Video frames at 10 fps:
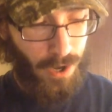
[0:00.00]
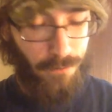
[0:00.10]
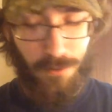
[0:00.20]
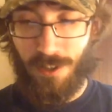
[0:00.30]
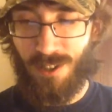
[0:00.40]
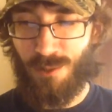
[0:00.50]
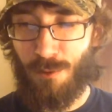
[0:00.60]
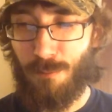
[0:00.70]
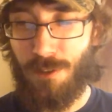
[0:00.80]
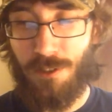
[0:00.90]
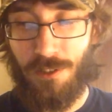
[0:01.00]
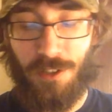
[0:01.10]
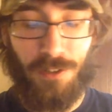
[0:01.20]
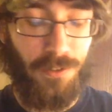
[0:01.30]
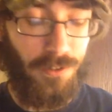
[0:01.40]
Aftertaste won't be good
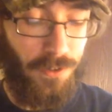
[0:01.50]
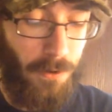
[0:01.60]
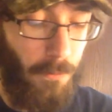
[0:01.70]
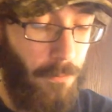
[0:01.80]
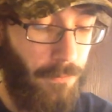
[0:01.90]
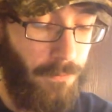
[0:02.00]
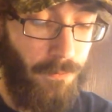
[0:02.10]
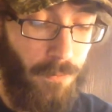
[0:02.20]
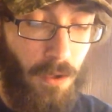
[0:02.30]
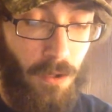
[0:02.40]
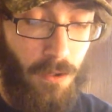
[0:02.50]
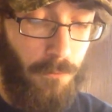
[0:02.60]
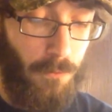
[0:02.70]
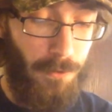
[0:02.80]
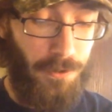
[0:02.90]
either, so
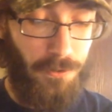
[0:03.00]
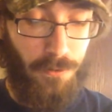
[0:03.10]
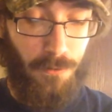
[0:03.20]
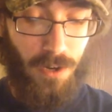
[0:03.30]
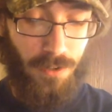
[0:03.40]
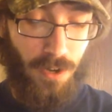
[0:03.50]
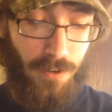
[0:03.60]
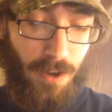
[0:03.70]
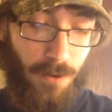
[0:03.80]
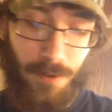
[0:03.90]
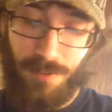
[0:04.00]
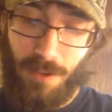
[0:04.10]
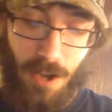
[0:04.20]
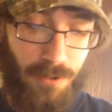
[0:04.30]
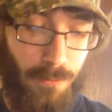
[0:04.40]
we'll be sure to wash that down.
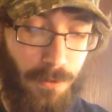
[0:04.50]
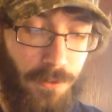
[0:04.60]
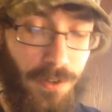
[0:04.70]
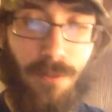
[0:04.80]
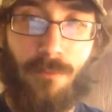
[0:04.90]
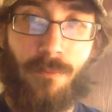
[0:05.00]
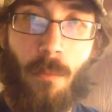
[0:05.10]
Last ability,